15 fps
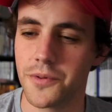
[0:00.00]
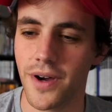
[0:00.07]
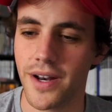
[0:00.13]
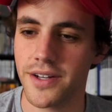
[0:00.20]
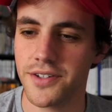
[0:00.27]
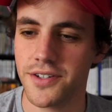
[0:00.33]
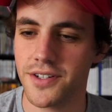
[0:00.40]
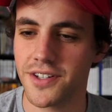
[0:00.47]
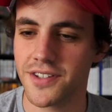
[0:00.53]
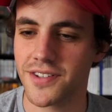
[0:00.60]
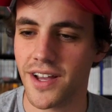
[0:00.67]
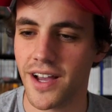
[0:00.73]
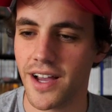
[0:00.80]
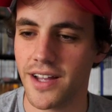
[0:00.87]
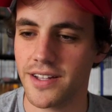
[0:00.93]
Why did you
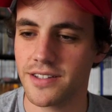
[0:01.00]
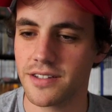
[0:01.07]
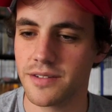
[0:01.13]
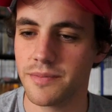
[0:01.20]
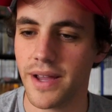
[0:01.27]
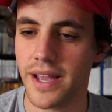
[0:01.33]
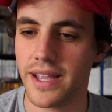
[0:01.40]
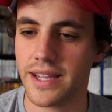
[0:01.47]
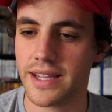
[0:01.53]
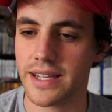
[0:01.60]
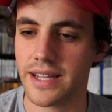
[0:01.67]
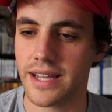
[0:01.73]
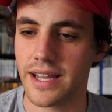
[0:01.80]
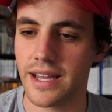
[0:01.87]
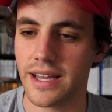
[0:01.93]
decide to make
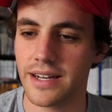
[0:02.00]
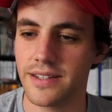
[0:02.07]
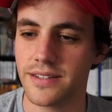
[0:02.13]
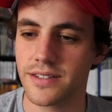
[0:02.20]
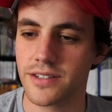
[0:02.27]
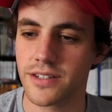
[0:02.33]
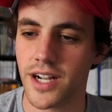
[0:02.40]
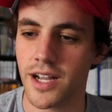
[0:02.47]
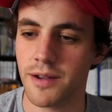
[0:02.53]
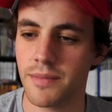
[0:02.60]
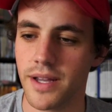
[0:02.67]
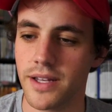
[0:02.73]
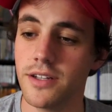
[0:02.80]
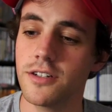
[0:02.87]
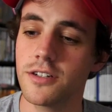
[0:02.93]
an Instagram
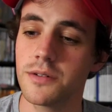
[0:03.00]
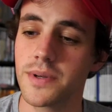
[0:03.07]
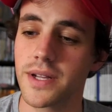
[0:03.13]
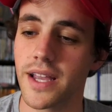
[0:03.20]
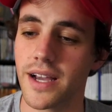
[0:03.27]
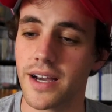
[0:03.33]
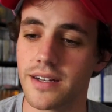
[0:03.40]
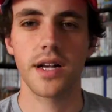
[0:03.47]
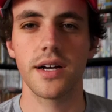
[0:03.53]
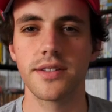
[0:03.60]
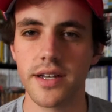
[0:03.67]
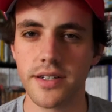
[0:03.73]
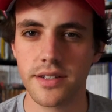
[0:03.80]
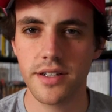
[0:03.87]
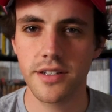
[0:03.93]
and YouTube account? I was
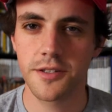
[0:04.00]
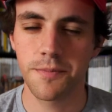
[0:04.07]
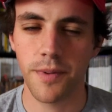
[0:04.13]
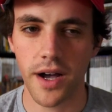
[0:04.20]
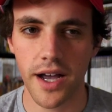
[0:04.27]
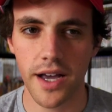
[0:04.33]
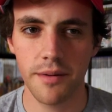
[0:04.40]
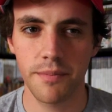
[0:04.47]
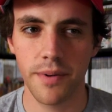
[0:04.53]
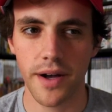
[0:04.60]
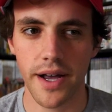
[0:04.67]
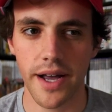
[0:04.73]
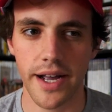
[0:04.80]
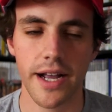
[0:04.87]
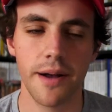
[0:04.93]
actually inspired
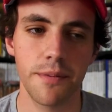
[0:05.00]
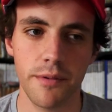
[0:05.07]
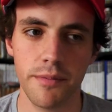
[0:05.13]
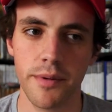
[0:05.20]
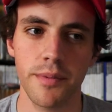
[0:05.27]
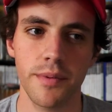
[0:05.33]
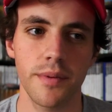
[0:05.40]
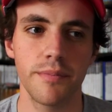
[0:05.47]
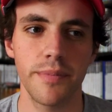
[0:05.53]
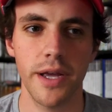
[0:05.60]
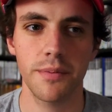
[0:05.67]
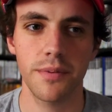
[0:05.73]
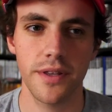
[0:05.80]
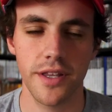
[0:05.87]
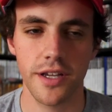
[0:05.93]
by a couple of
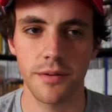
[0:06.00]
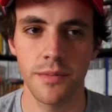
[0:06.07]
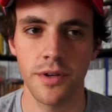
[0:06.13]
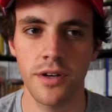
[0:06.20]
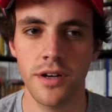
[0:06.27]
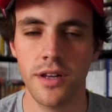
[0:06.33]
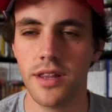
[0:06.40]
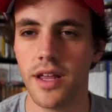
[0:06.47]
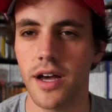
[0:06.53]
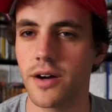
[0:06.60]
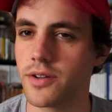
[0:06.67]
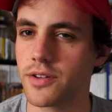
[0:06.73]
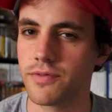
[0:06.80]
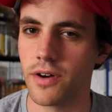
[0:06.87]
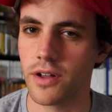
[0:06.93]
people in the community that I
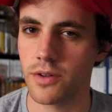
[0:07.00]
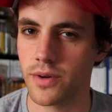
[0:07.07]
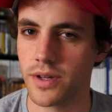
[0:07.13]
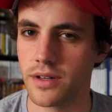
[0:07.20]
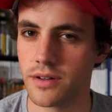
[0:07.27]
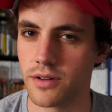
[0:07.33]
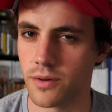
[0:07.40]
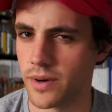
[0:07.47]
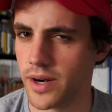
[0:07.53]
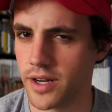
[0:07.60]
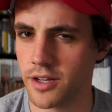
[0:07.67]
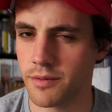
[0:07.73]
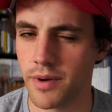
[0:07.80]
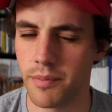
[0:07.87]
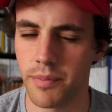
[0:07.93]
was following
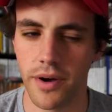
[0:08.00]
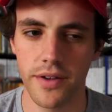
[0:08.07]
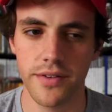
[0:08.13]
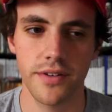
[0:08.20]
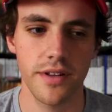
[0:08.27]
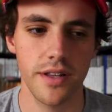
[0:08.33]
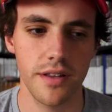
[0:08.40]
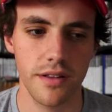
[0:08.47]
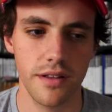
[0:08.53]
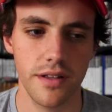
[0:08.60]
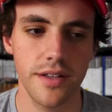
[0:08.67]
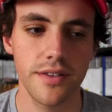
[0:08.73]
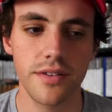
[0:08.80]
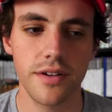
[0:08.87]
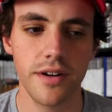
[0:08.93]
already on my personal
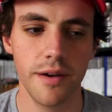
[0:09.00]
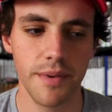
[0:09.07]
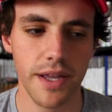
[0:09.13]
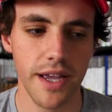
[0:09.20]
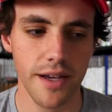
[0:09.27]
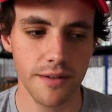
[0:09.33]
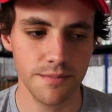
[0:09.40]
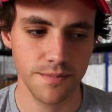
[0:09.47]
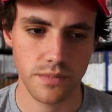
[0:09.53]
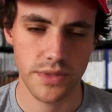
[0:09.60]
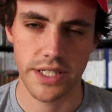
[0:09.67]
Instagram account.